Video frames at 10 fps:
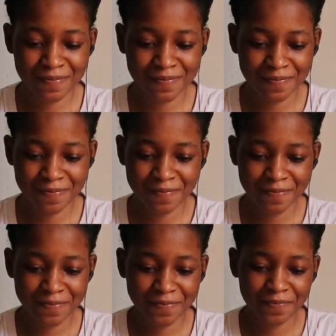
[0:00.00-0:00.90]

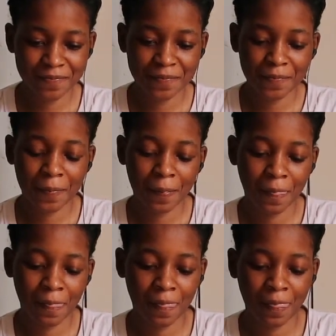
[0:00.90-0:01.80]

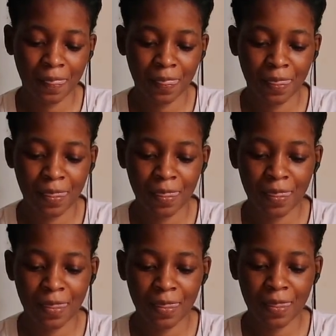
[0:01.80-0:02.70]

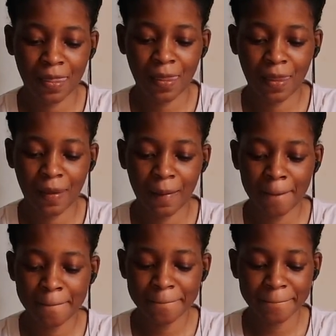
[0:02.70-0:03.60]

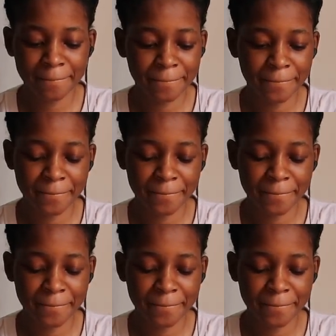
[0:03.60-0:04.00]
(silence)